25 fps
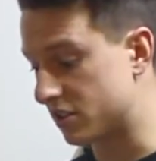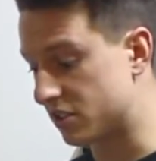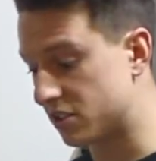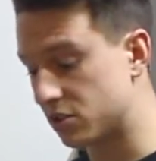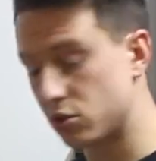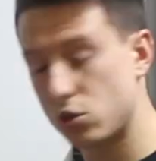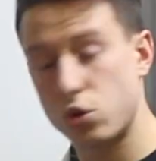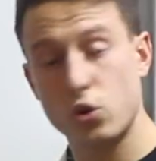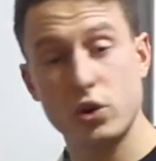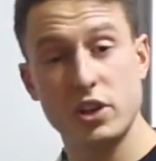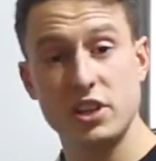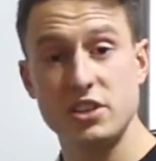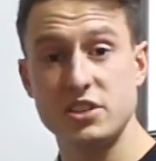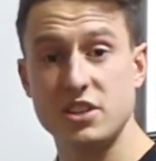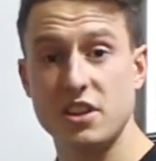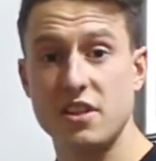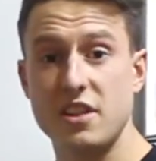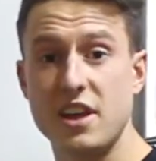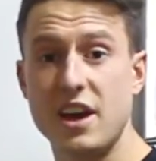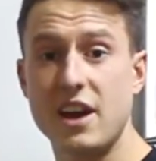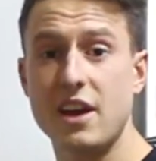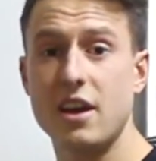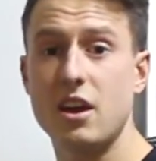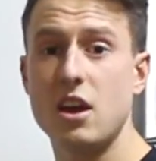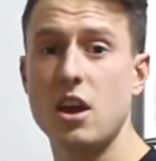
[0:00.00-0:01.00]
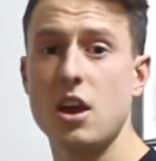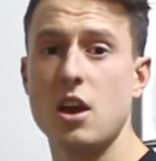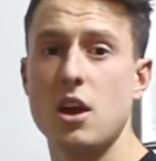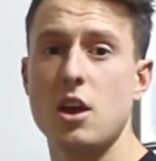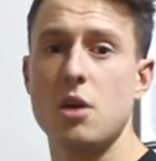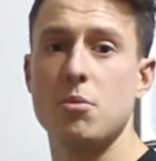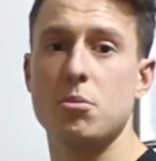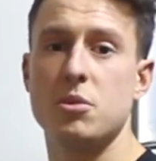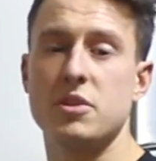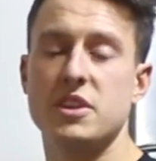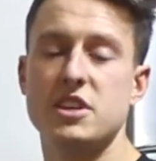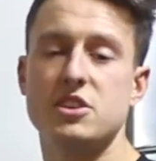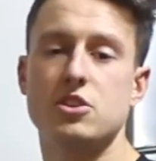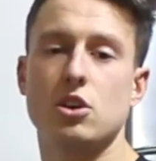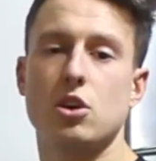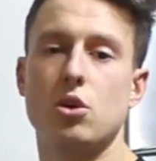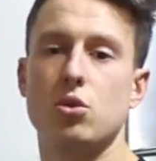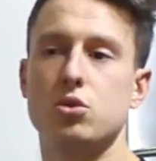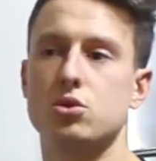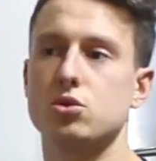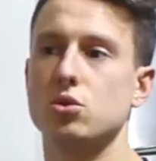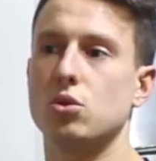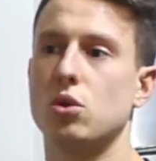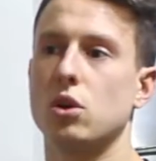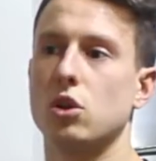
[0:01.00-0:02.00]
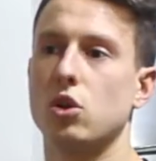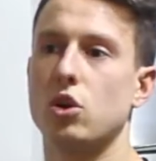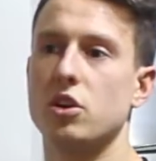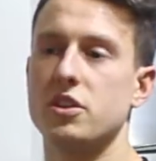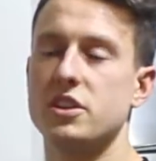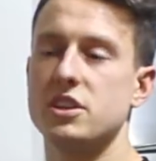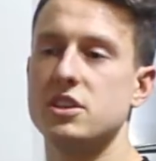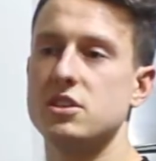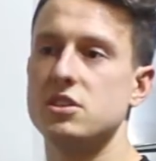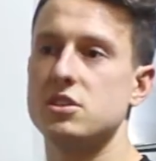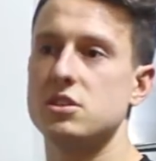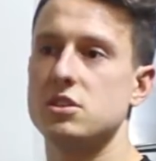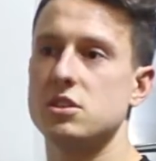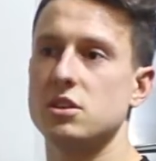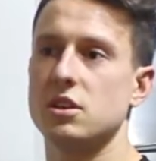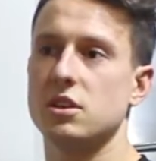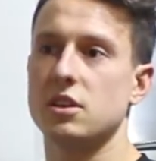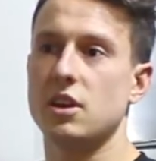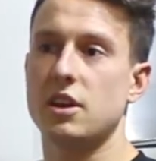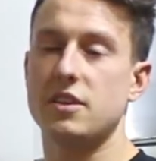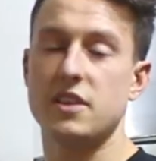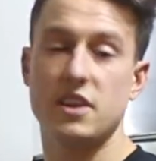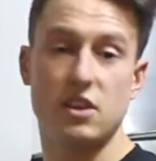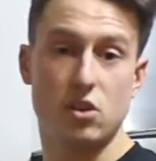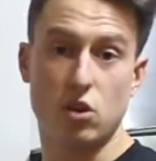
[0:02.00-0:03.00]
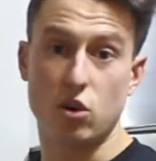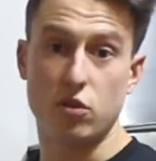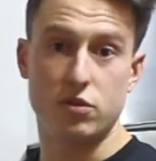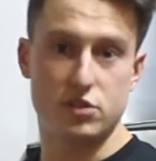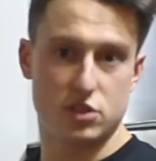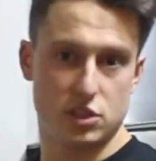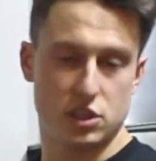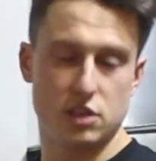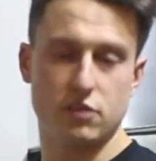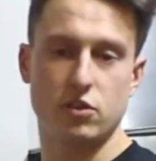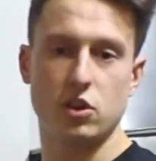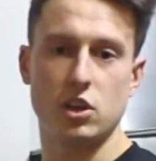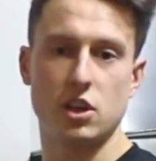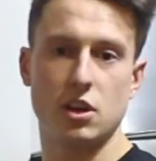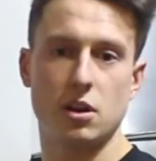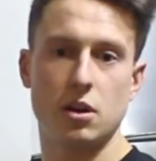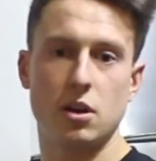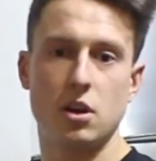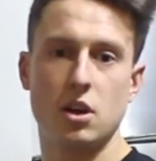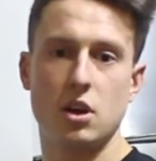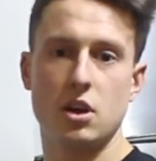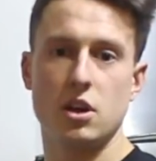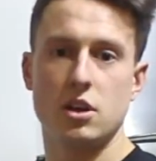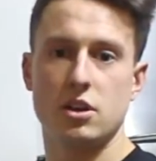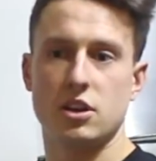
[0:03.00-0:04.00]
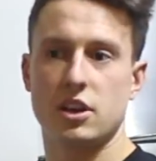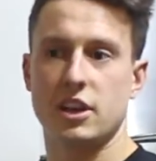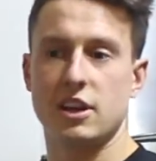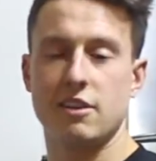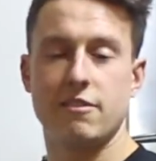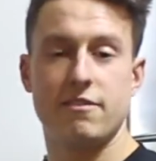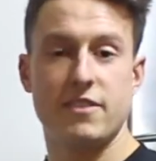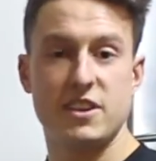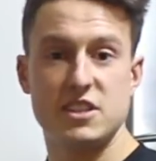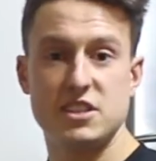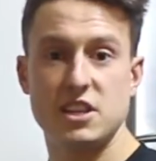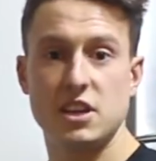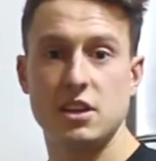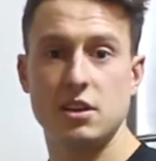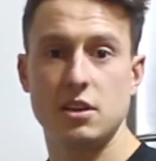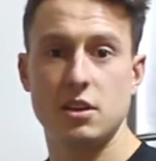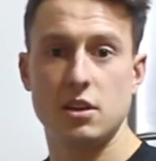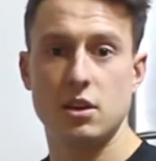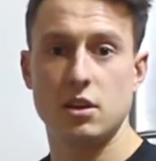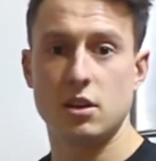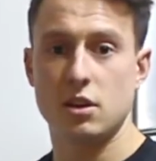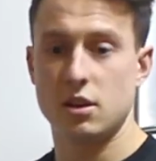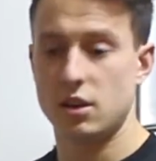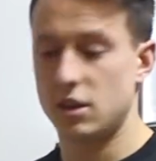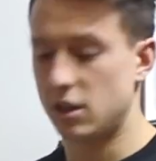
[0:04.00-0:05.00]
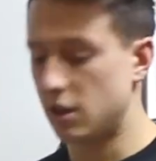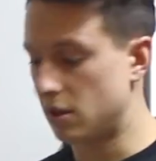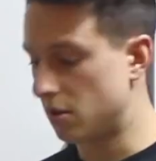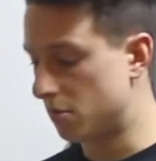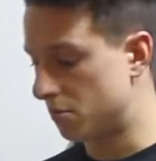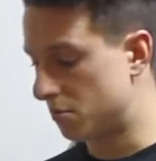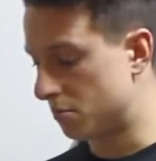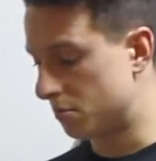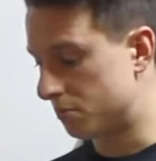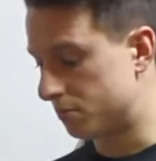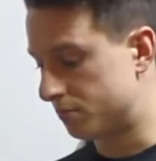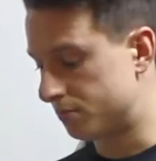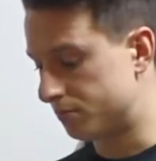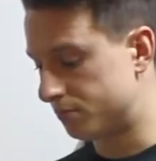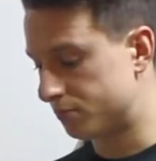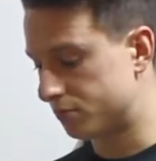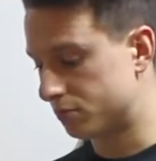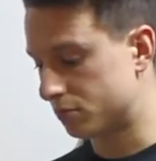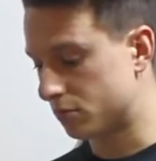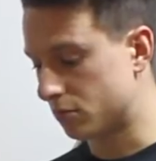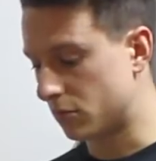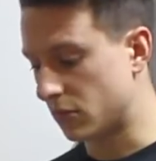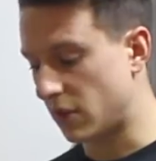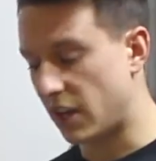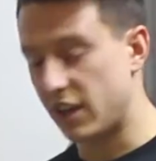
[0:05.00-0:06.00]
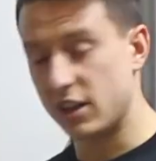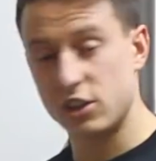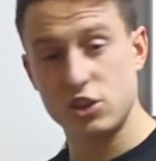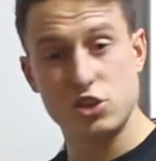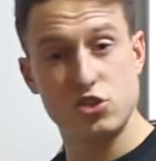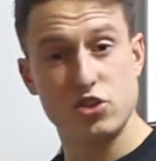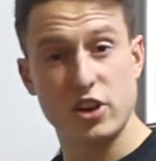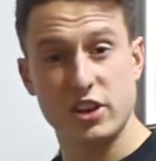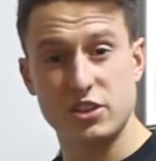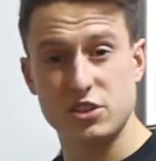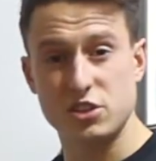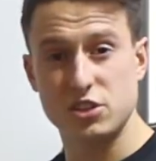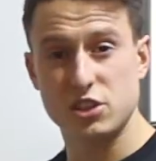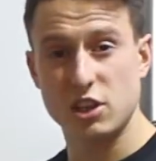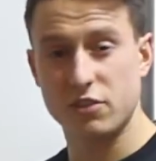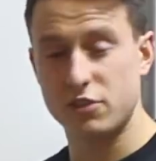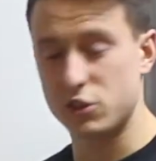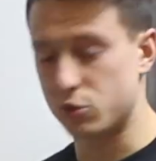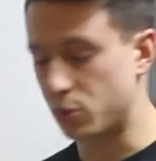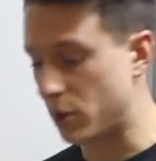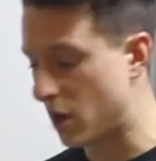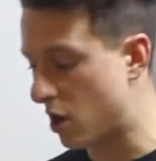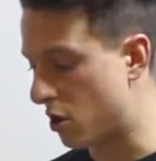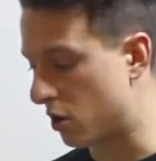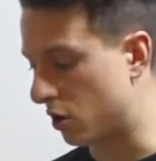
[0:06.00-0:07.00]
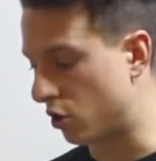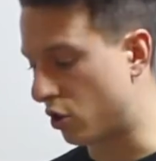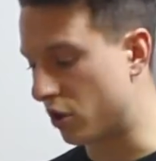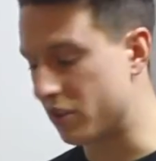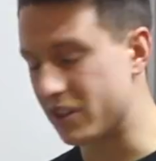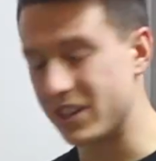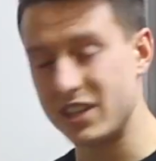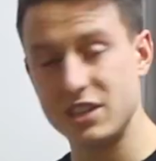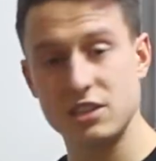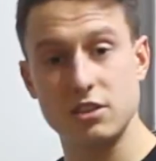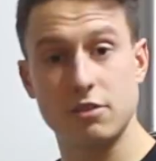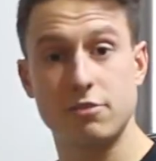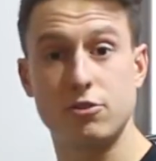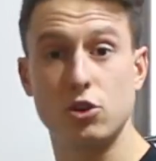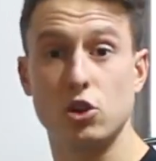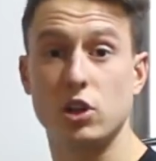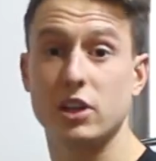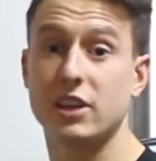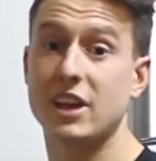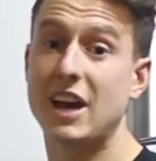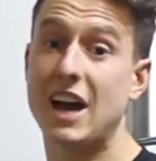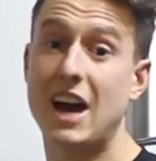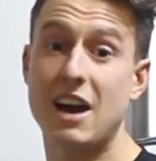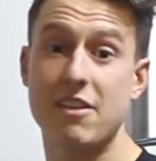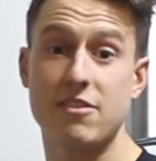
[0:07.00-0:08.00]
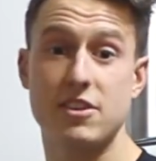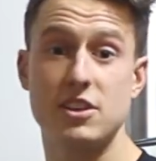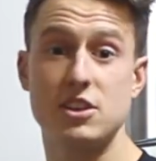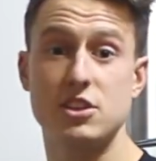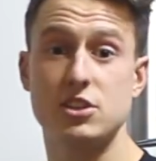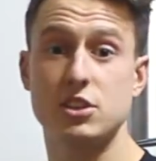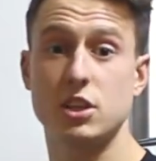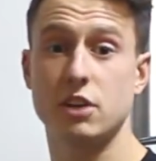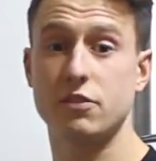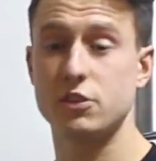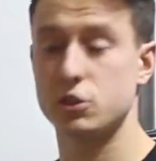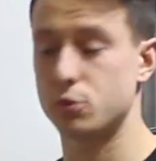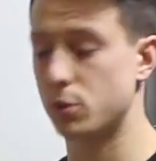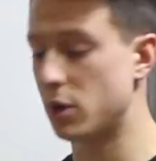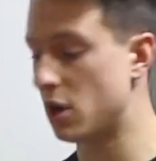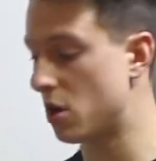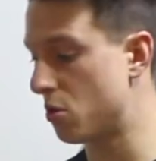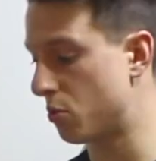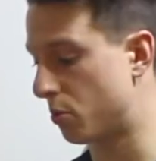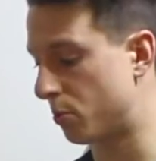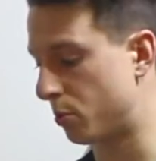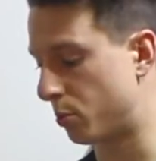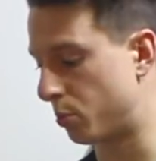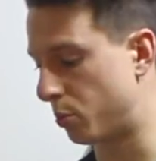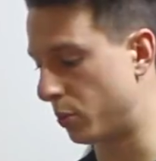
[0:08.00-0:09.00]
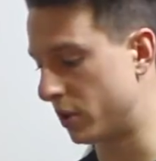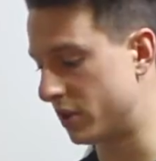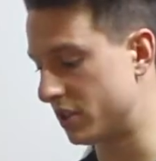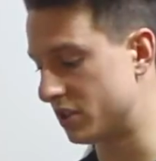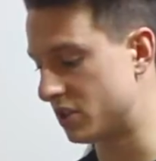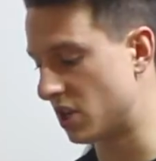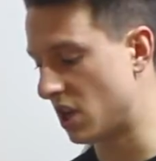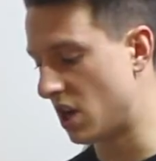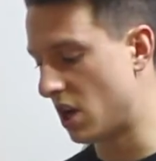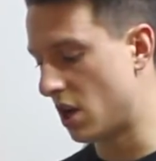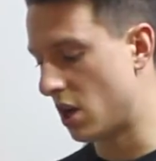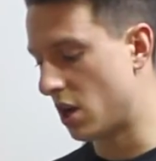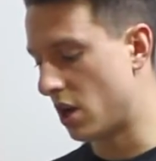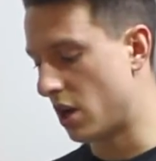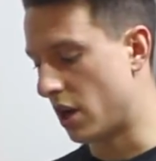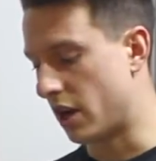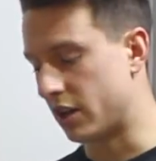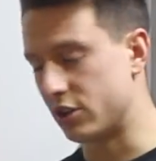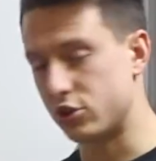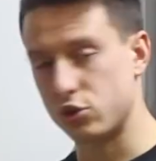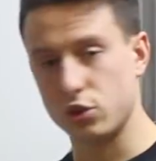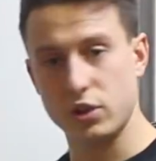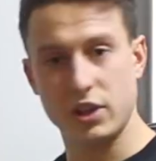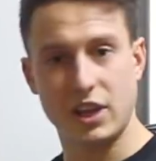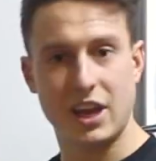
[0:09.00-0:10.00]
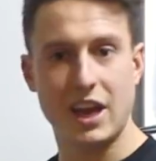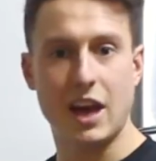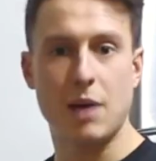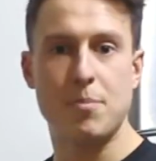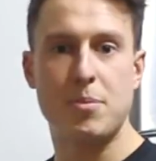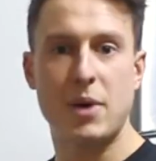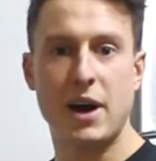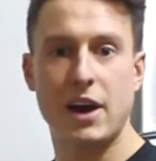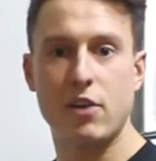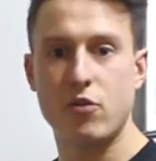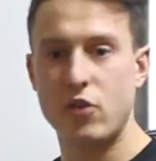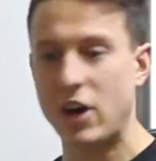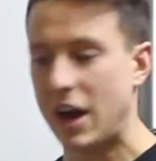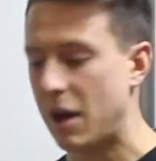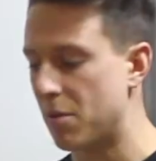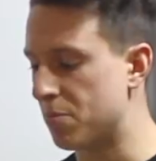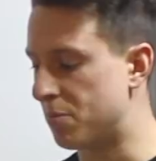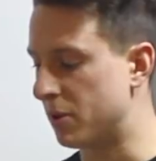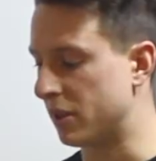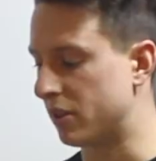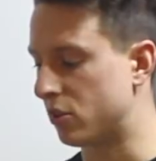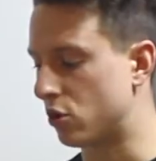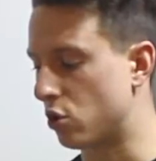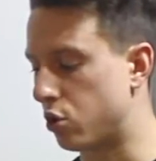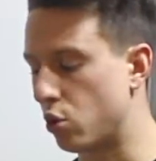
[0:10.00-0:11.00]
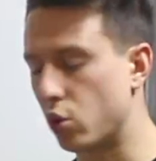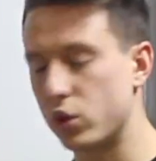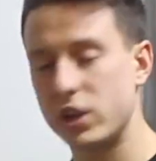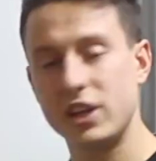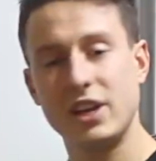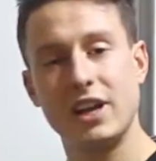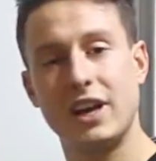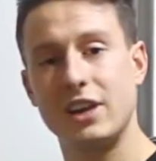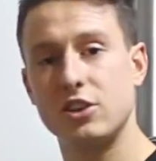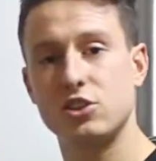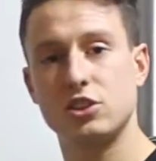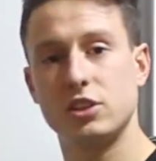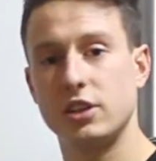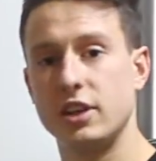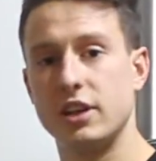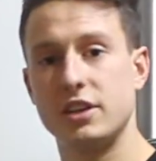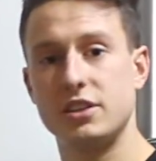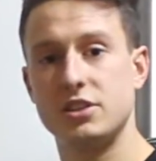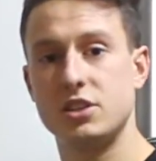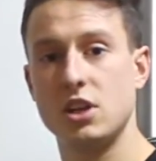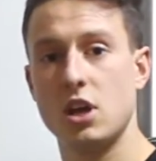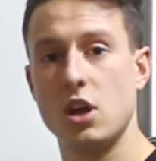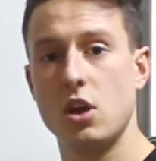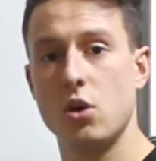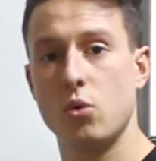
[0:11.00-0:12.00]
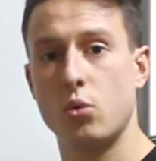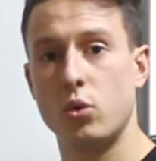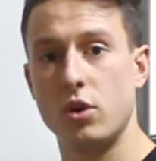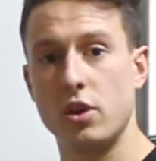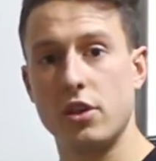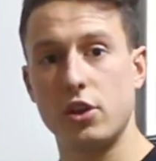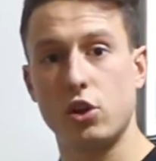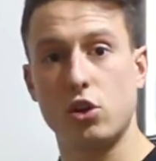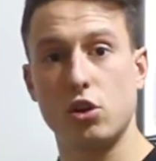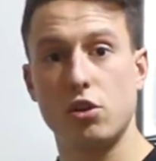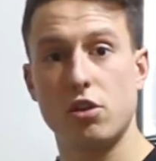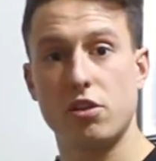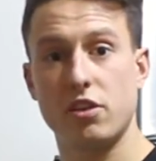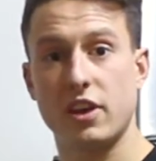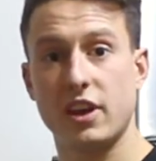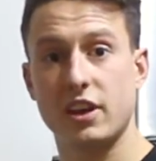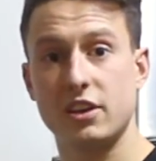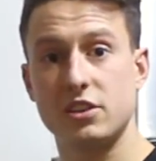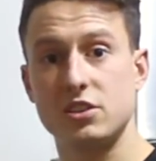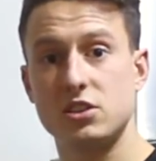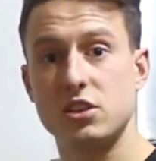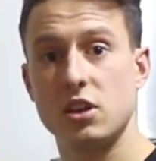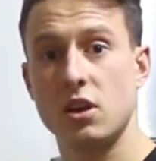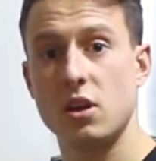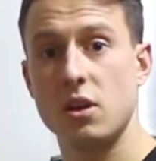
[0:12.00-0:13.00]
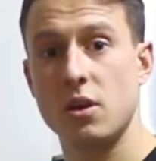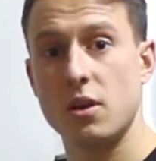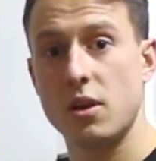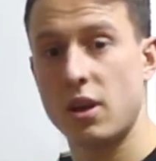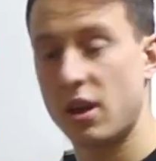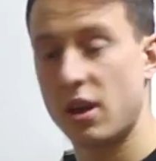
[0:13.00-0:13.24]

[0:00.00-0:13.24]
It's taurine's in that, but these are also a lot of these, and then obviously you've got your kind of fizzy energy drinks and stuff as well. A lot of these are full of caffeine and stuff as well, and so they get a bad rap. But taurine actually is one of the good things